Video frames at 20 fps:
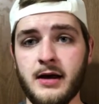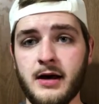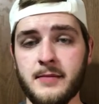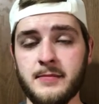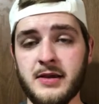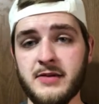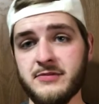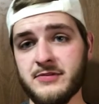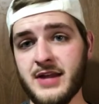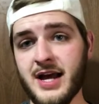
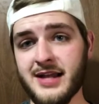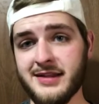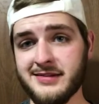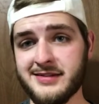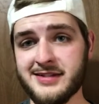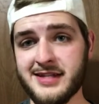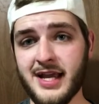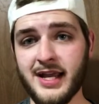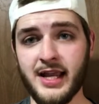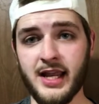if not
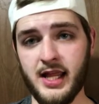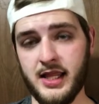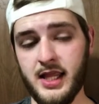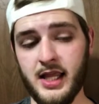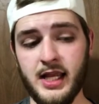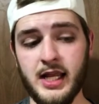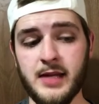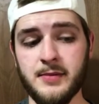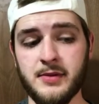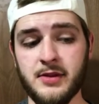2nd, and they
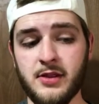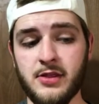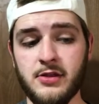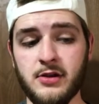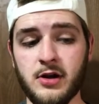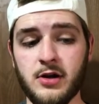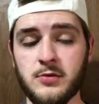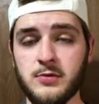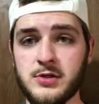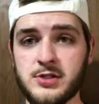get him in the
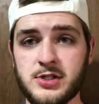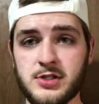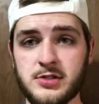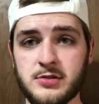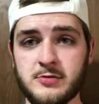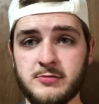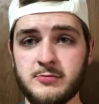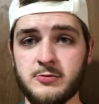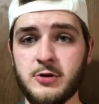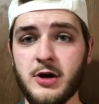3rd, which is
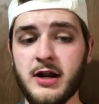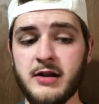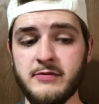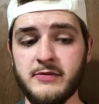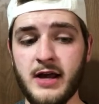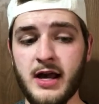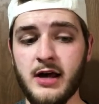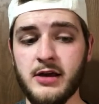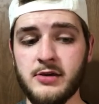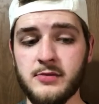great
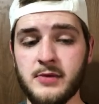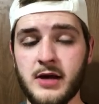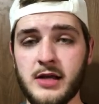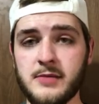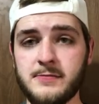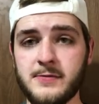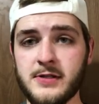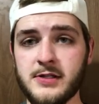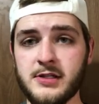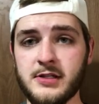value in my
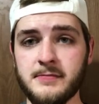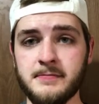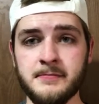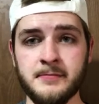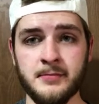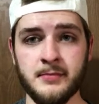opinion.